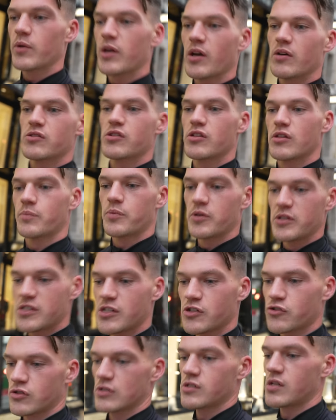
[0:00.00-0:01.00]
we're going to do the
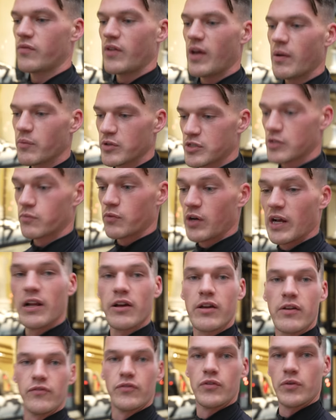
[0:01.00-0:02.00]
Prince's Trust event, which I'm really
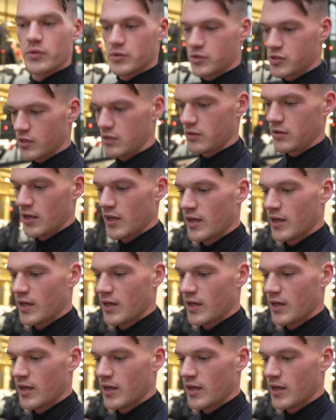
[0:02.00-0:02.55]
looking forward to.